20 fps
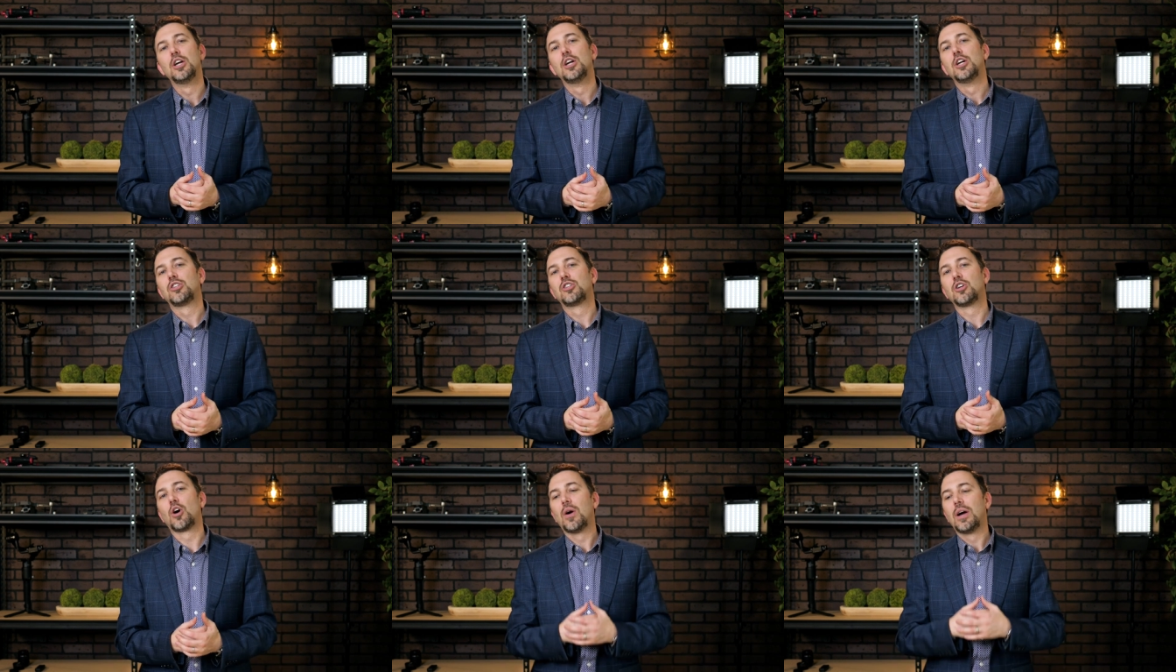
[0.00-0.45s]

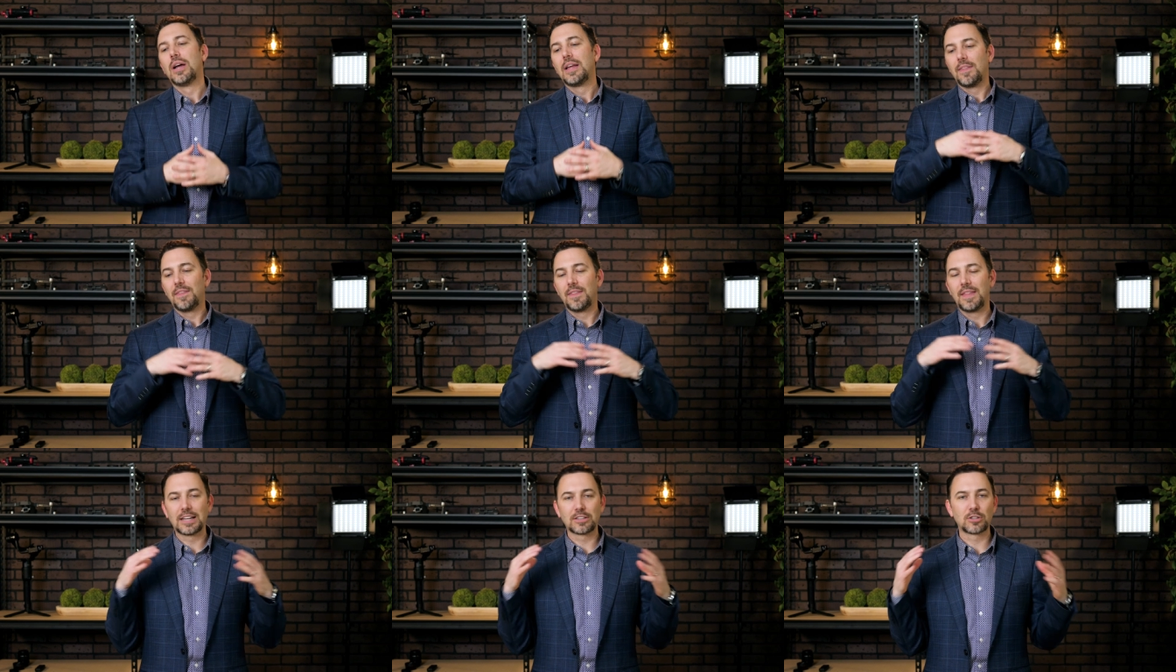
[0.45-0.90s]
So
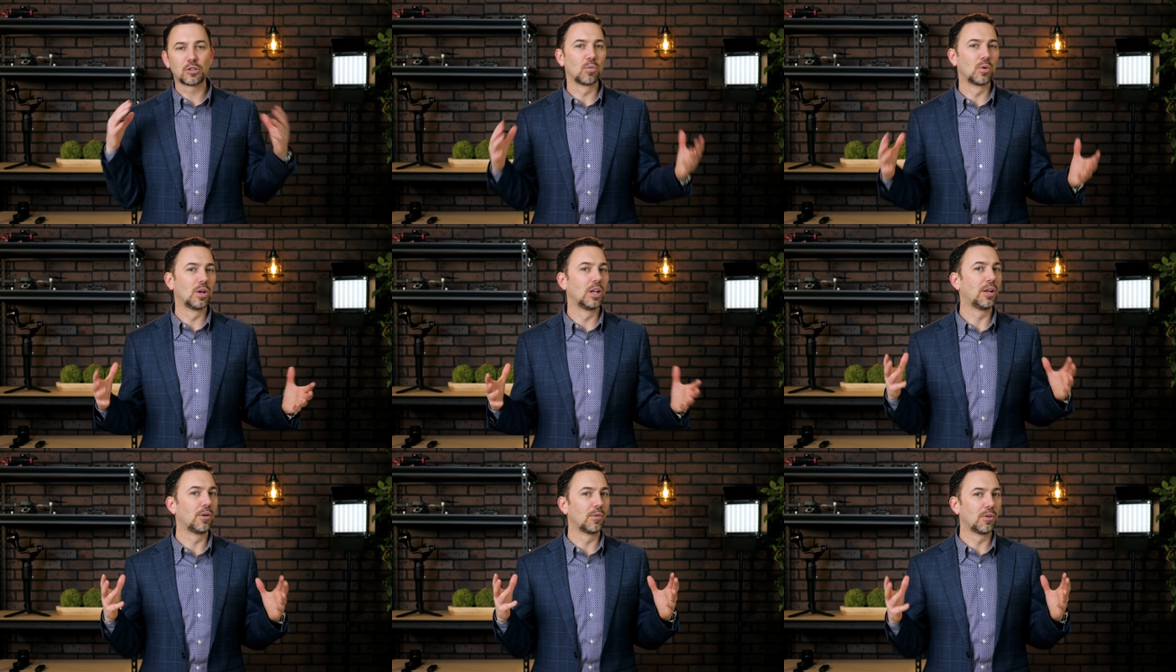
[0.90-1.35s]
that's a
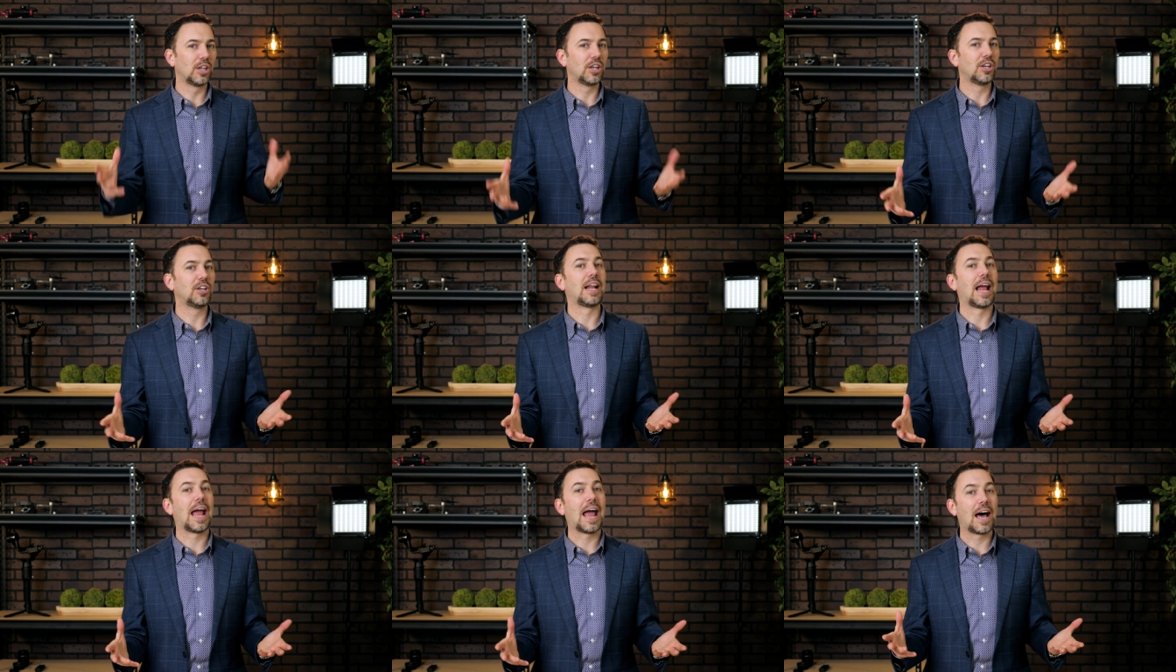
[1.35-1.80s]
really, really
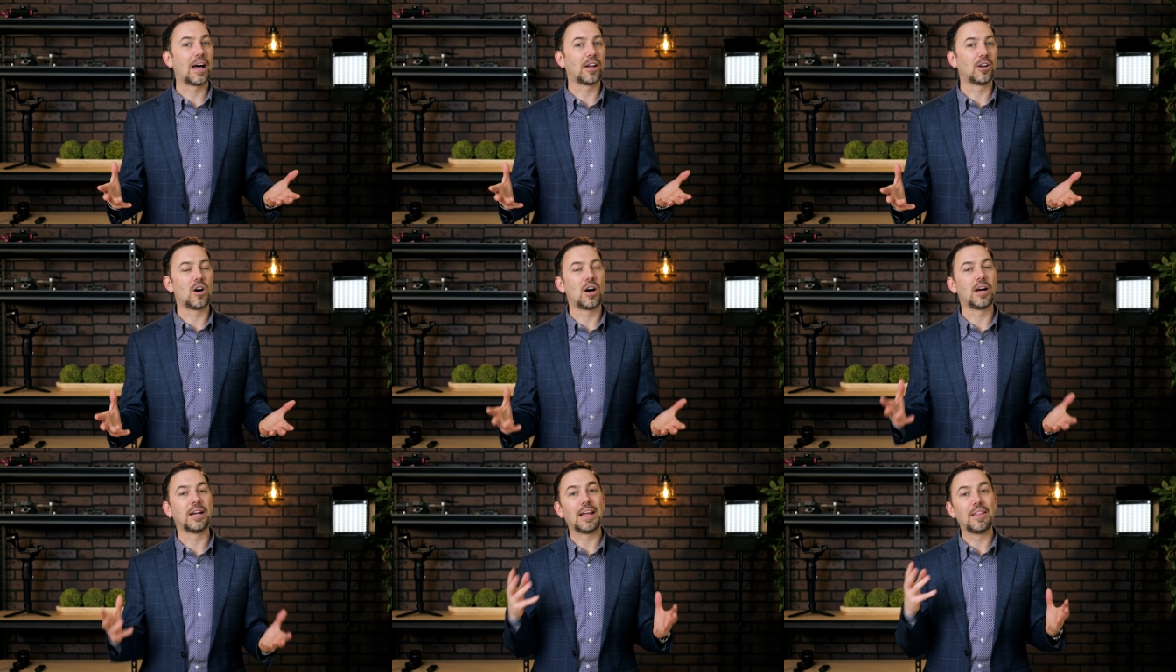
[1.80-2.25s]
good add-on.